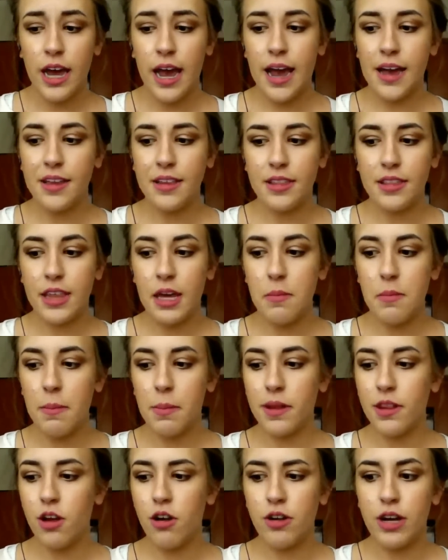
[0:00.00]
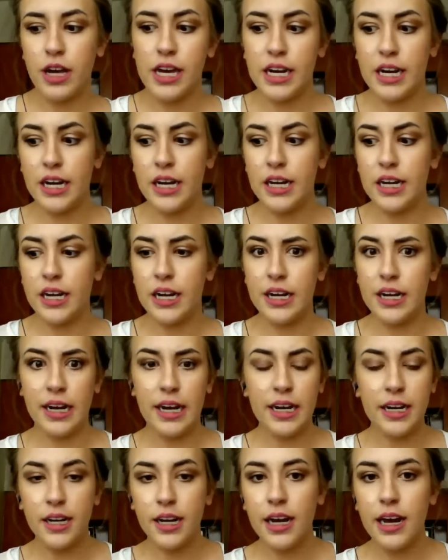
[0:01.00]
and they might be located in
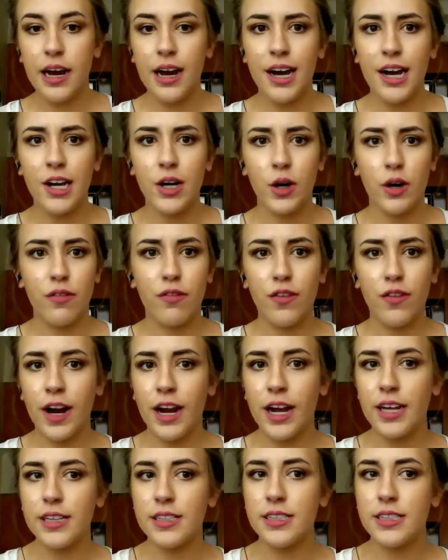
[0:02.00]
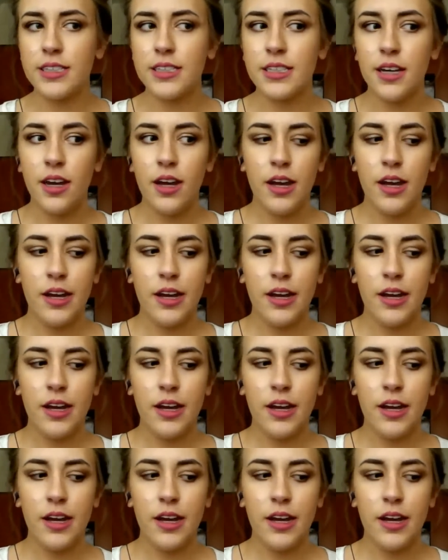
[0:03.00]
India or France,